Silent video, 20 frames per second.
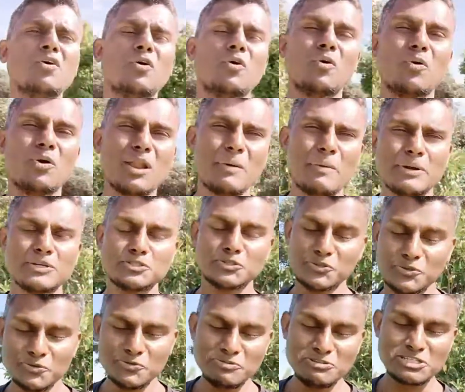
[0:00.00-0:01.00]
All I want to
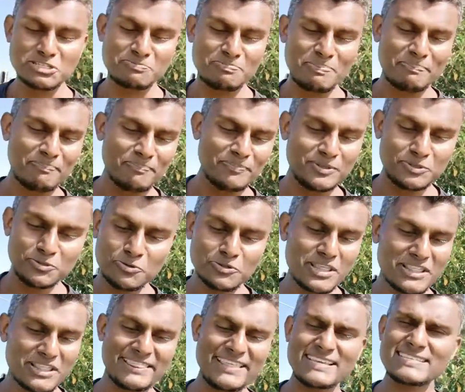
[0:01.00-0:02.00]
do is do
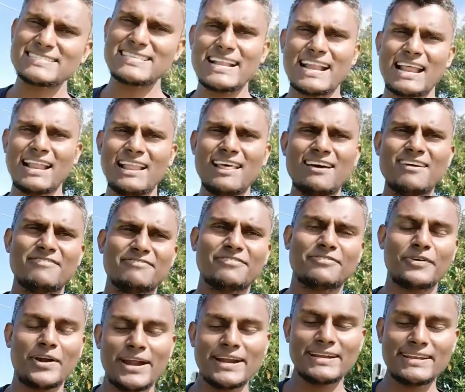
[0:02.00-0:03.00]
the things that I love,
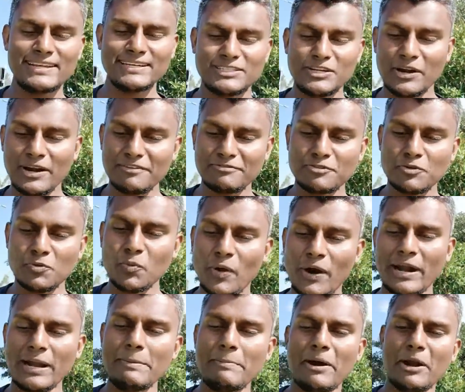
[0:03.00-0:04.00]
right? Don't have to
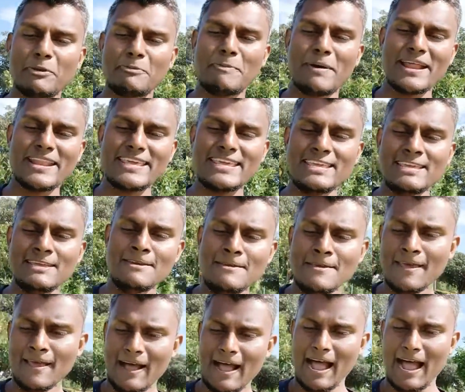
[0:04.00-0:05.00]
worry about money.
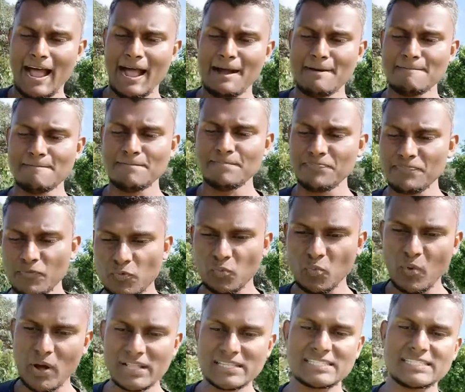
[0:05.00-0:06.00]

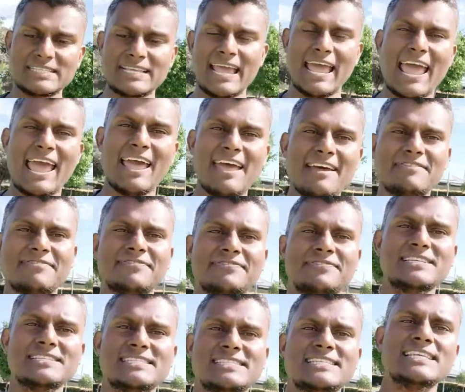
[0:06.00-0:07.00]
Once you have
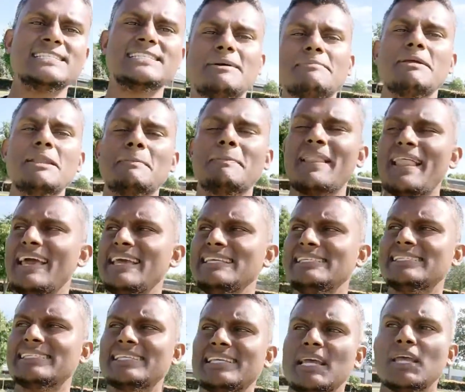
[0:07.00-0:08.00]
this system in
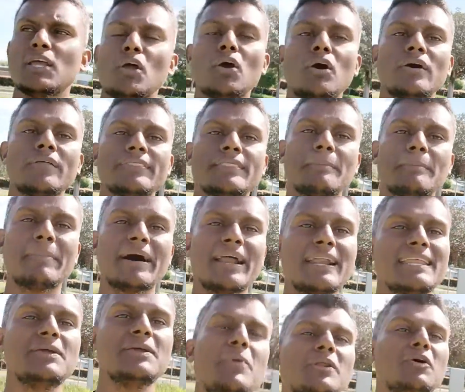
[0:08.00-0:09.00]
place, the
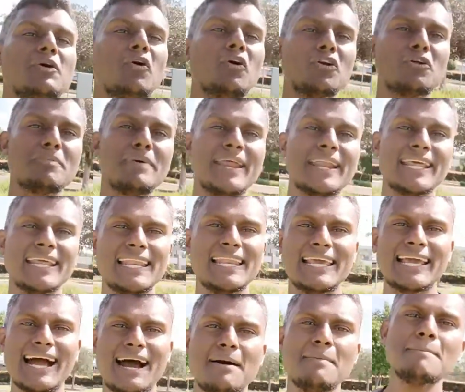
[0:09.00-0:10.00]
money will automatically
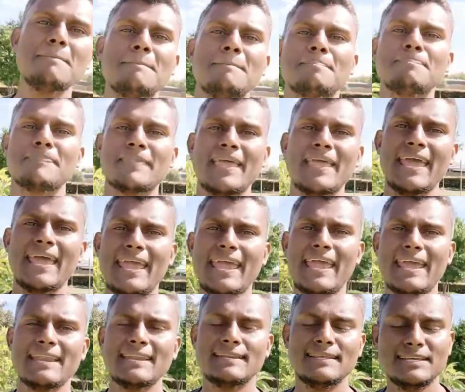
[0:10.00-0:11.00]
come
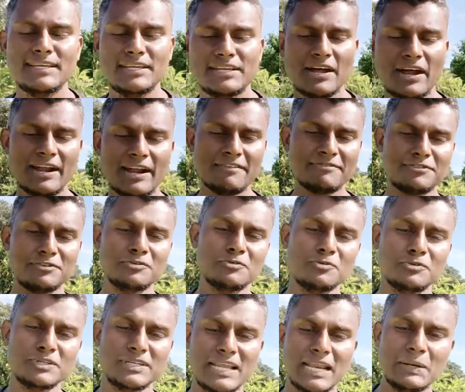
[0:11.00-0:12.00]
and you don't have
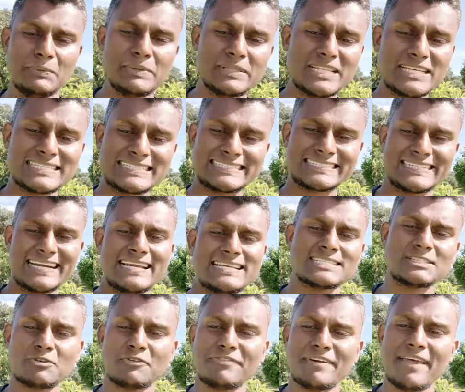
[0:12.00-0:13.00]
to deal with the
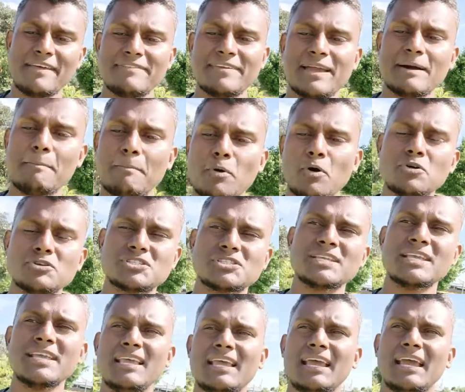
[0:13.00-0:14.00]
stress of having a boss
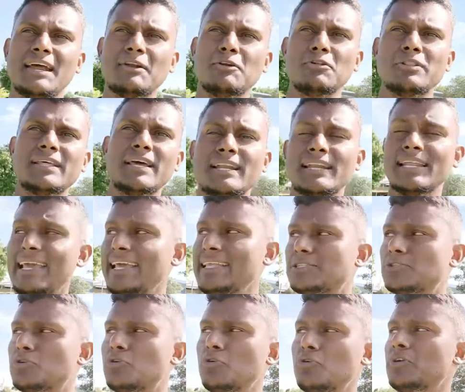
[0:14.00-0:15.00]
and all that.
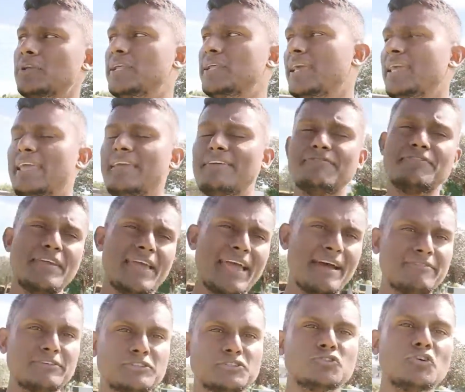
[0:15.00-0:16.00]
It's good if you
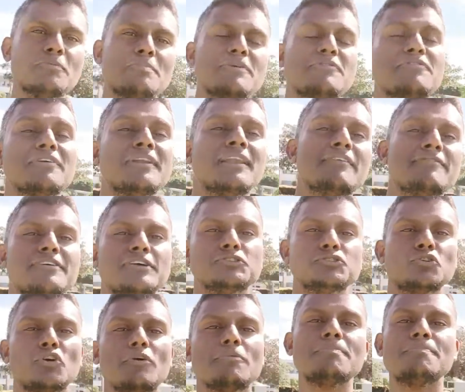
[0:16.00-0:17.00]
have a job, if you love your
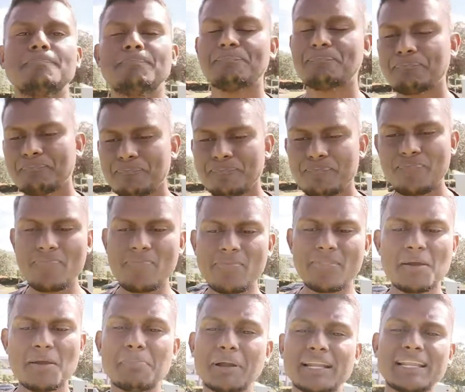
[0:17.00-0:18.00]
job.
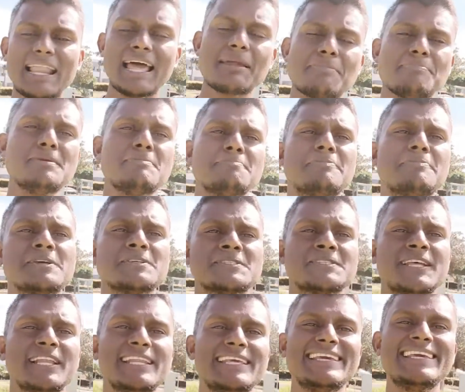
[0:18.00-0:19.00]
But like me
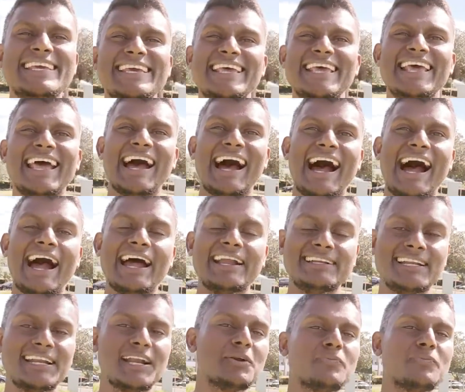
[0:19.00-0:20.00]
personally, I
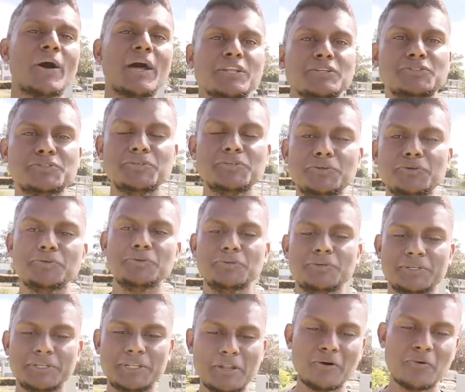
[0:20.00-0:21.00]
didn't want to,
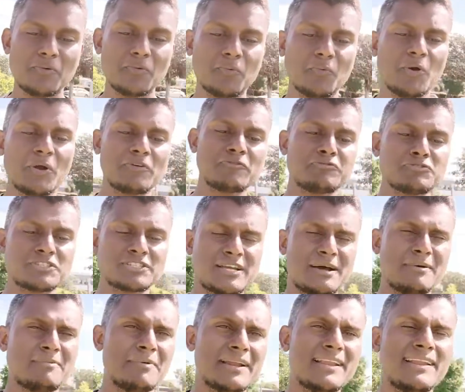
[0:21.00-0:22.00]
you know, work for
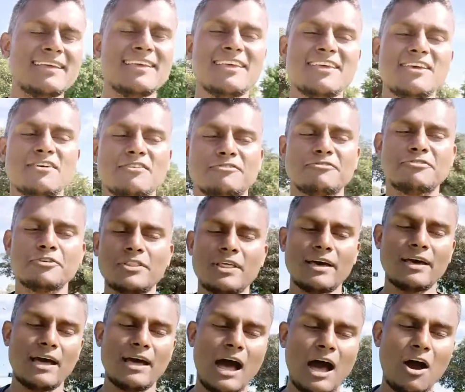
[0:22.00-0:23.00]
someone for
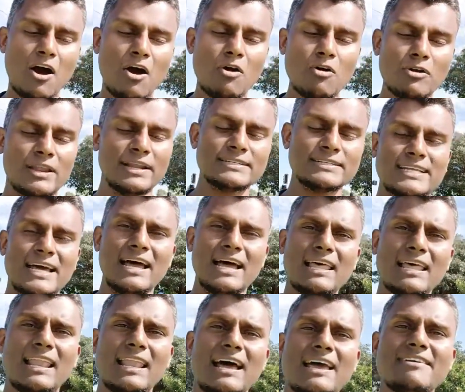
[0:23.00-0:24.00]
the whole
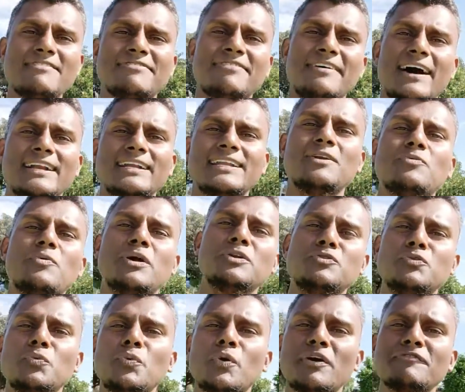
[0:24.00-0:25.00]
entire life. I didn't want
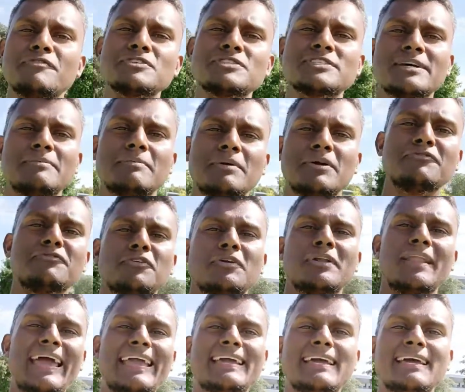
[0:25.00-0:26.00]
to work for someone for
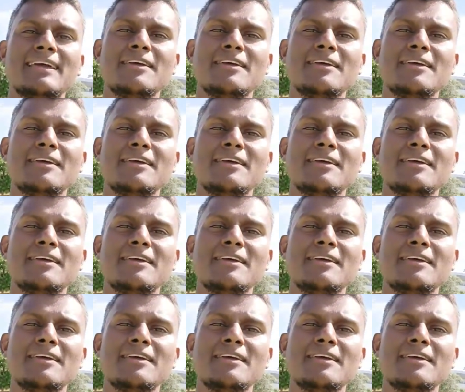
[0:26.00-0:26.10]
like